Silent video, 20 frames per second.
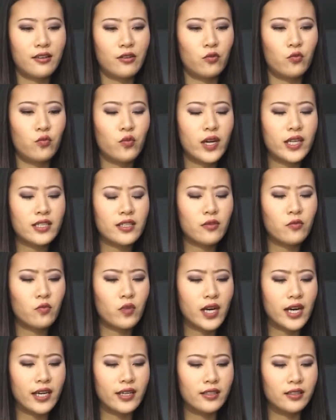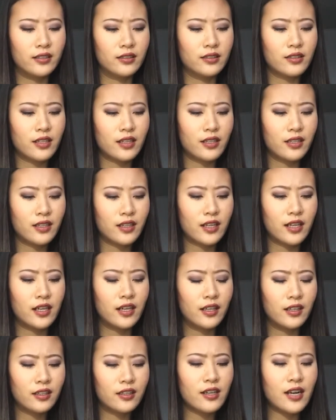Wet n Wild
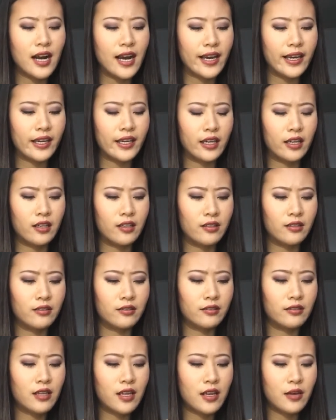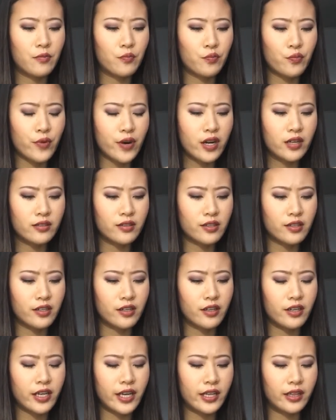Color Icon
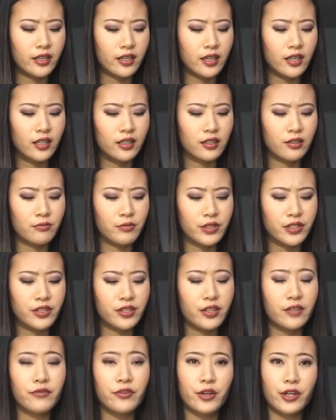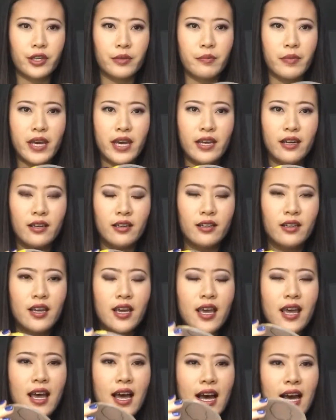Bronzer in the color Reserve Your Cabana.
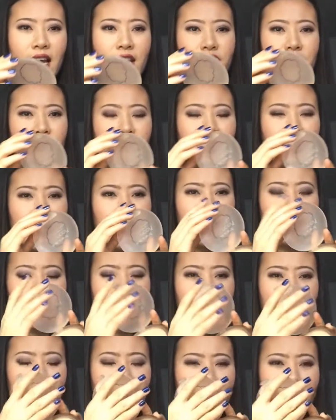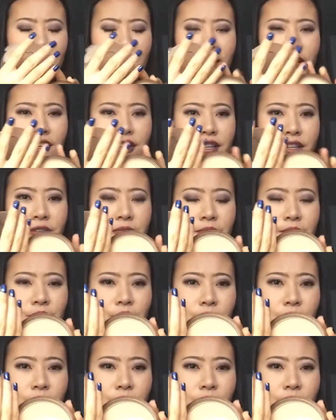I use it as a highlighter.